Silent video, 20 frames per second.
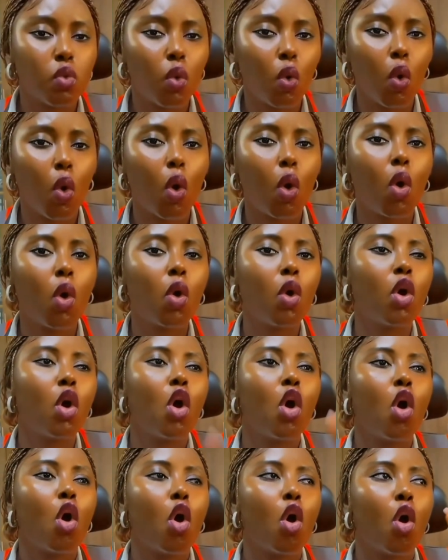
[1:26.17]
too long,
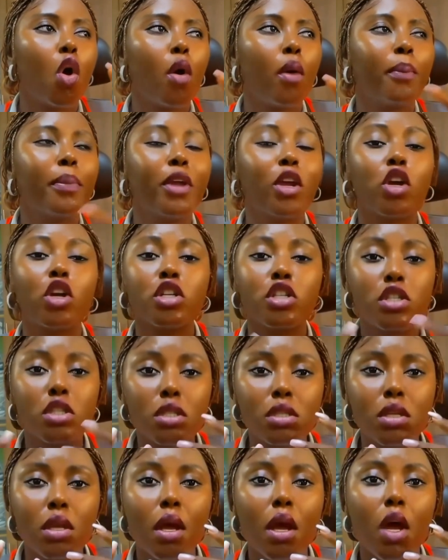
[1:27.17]
or
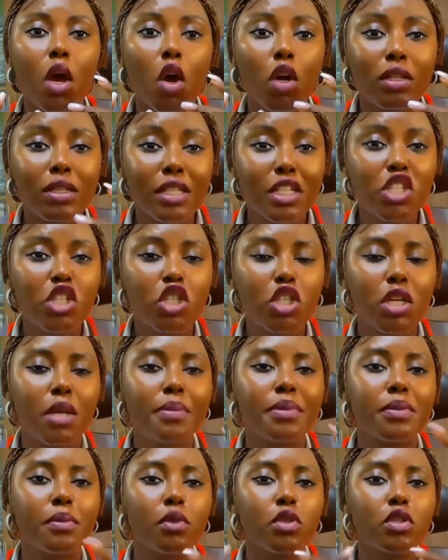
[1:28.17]
because on these
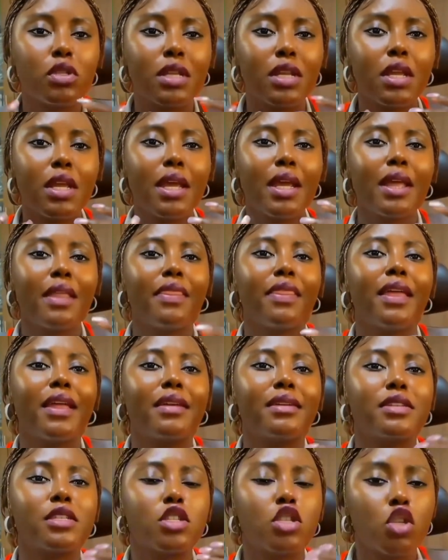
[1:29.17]
ships mostly
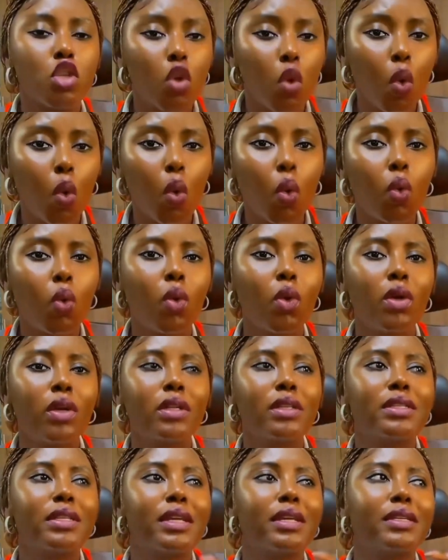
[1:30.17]
there is snow,
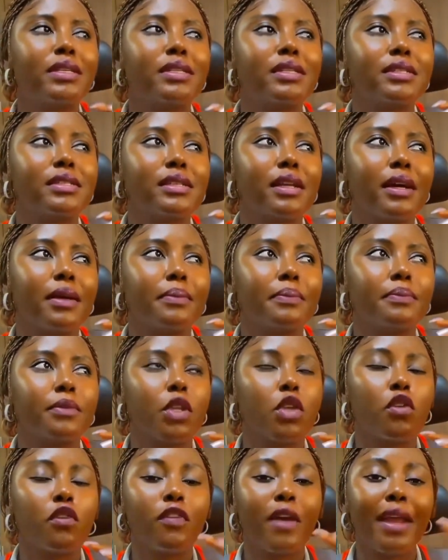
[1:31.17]
there is
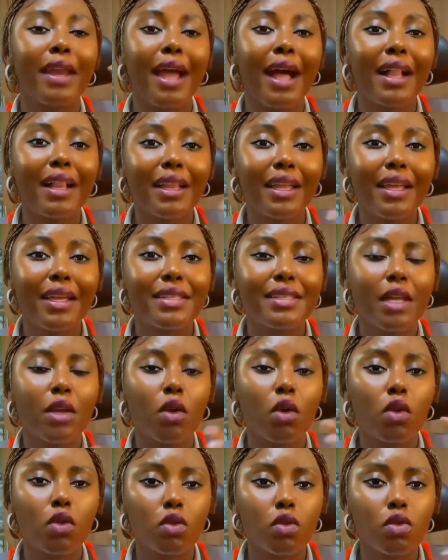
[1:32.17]
you find algae
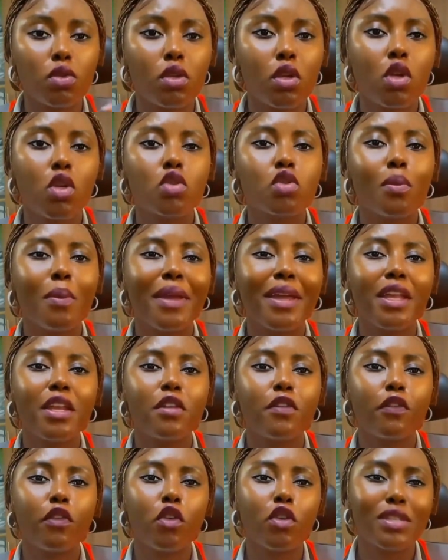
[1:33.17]
and all those, to
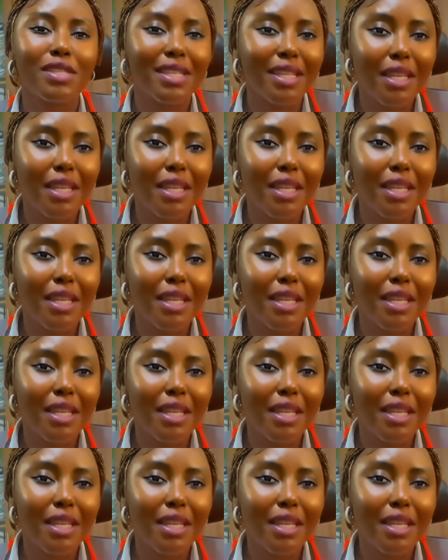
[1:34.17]
making the floor